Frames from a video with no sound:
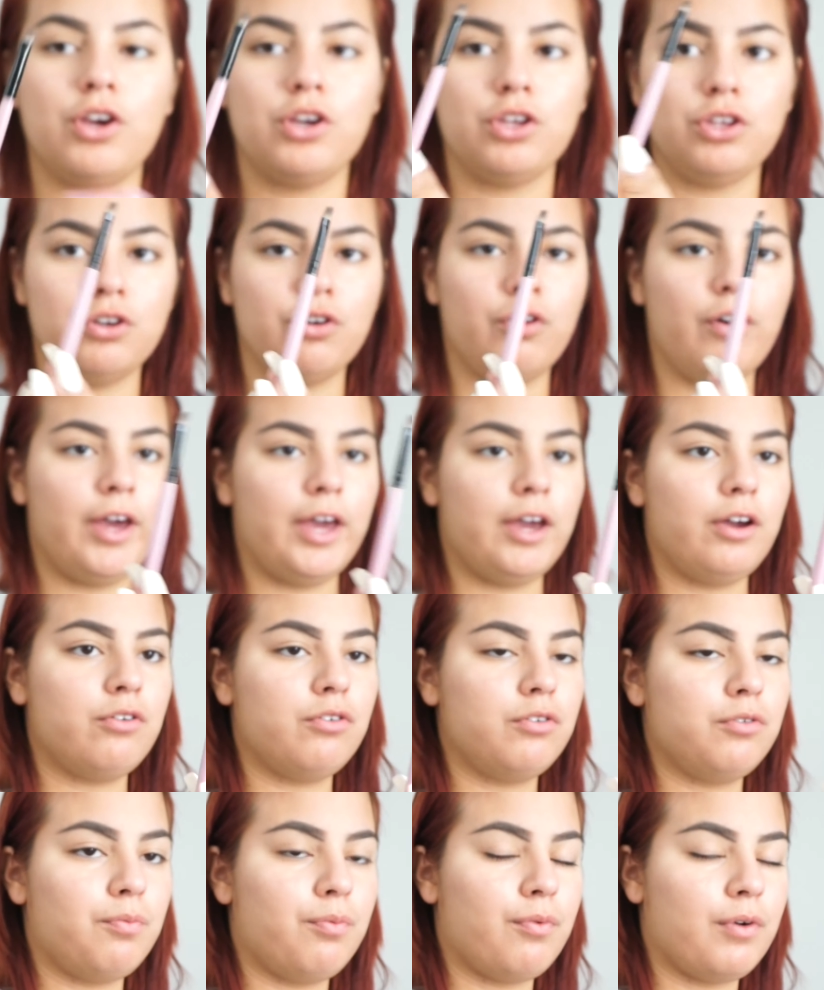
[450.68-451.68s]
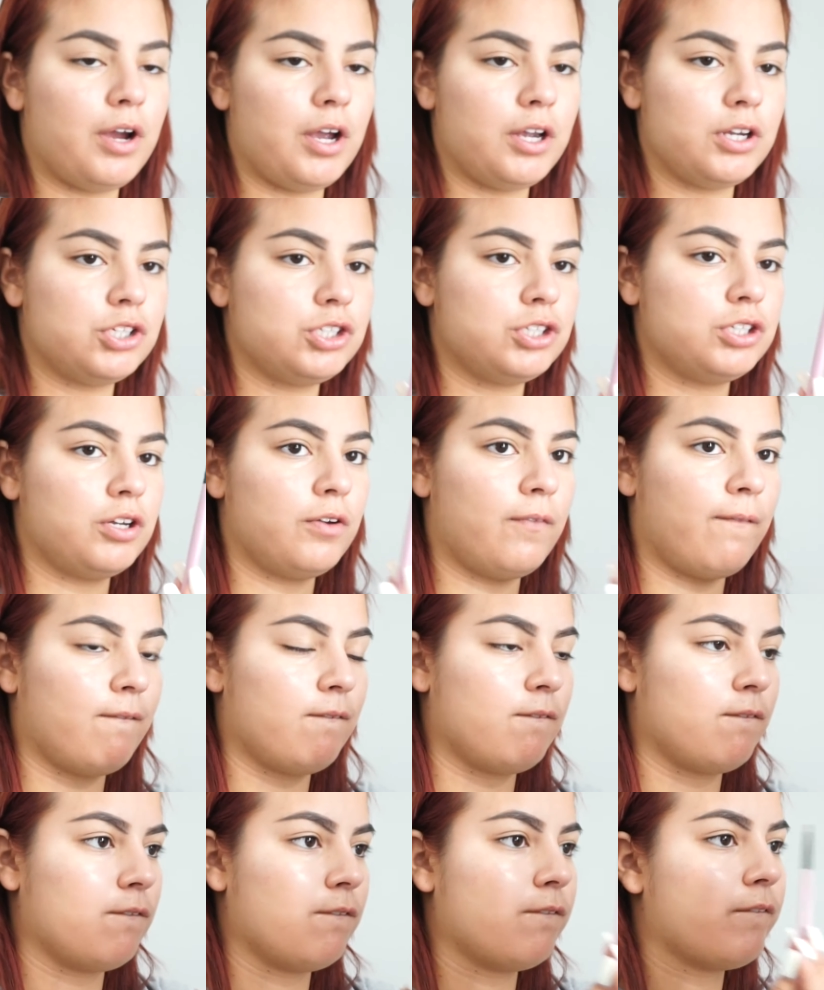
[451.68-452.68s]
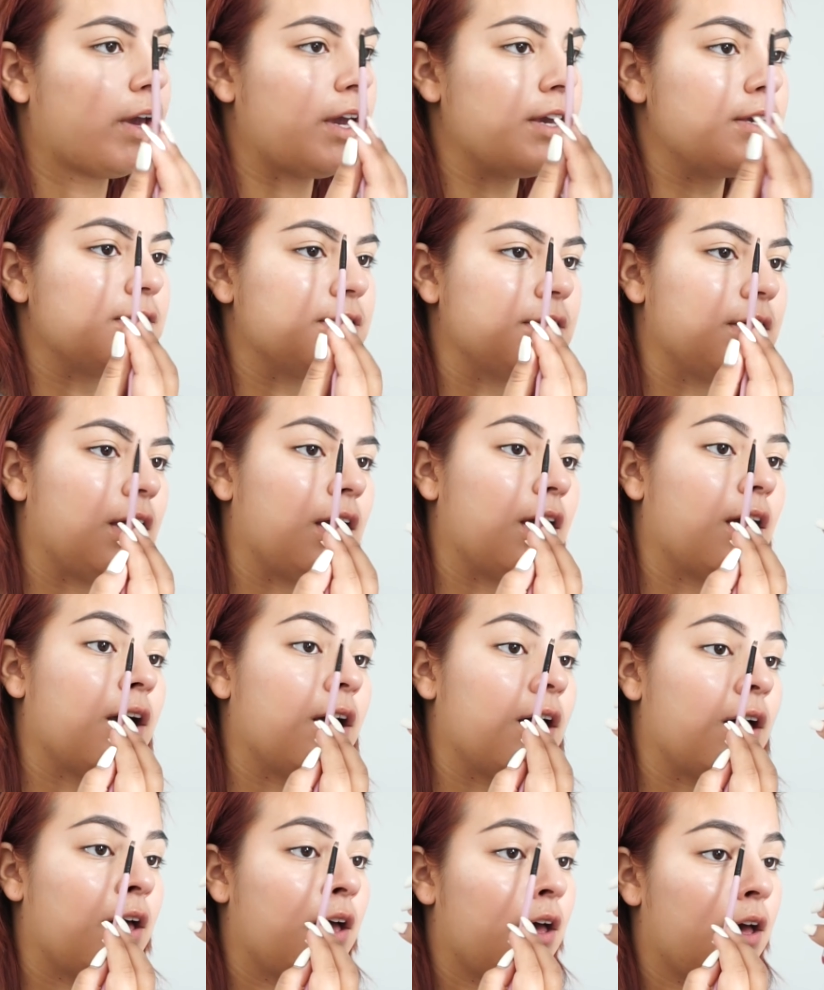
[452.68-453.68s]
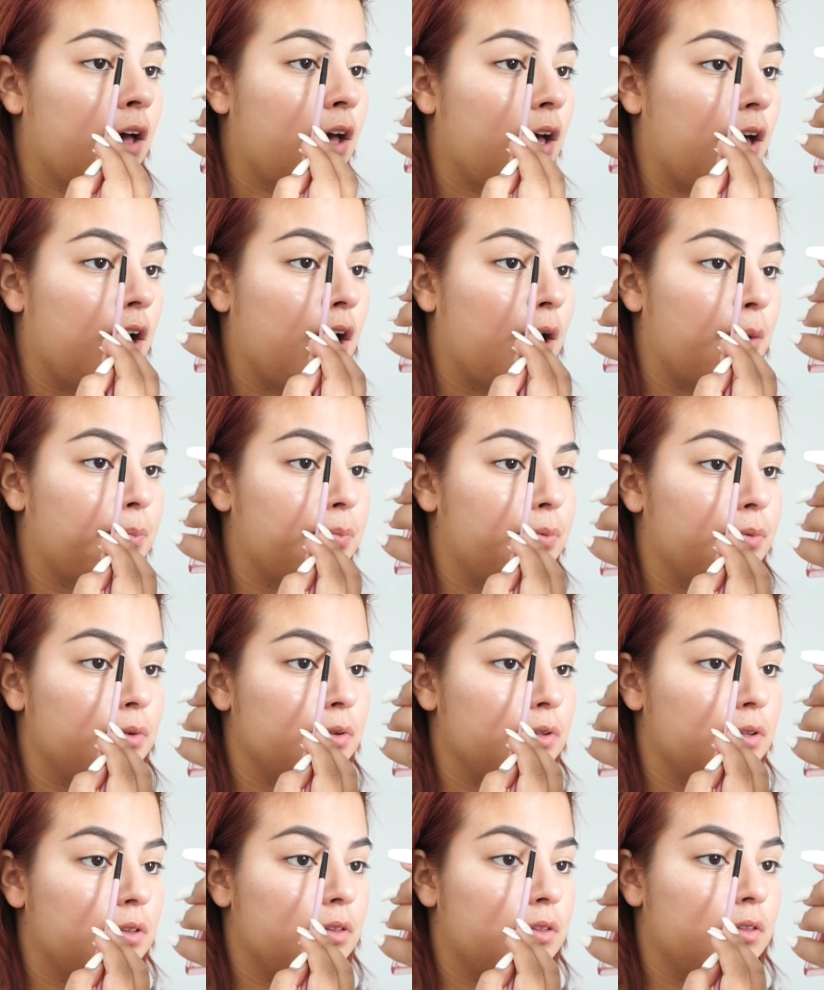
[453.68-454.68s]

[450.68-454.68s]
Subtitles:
your angled brush facing upwards